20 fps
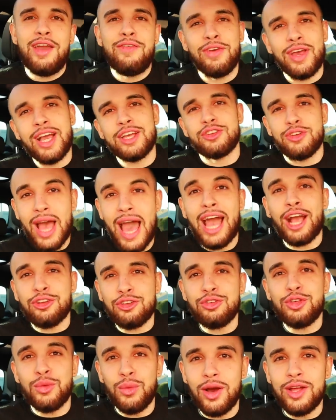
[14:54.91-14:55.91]
If you guys are
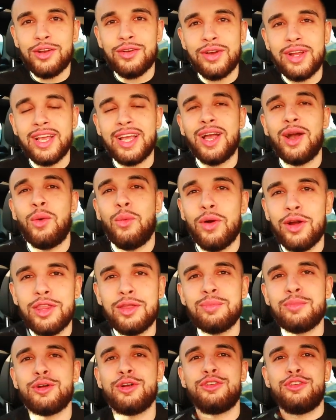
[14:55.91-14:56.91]
actually wondering where
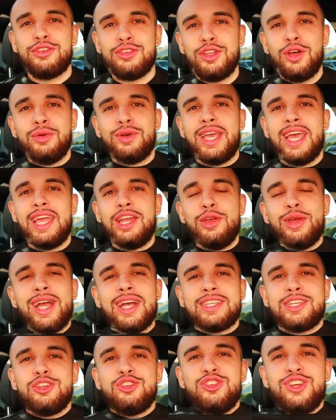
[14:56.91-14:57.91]
the merch is located, you
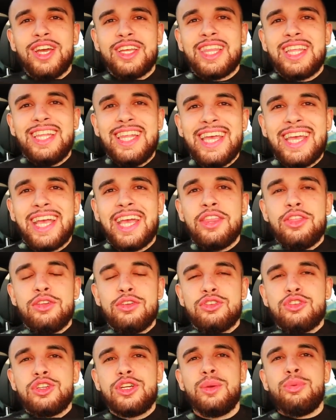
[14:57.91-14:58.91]
guys can check the link in the
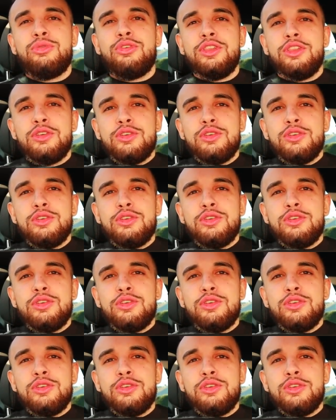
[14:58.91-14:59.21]
description.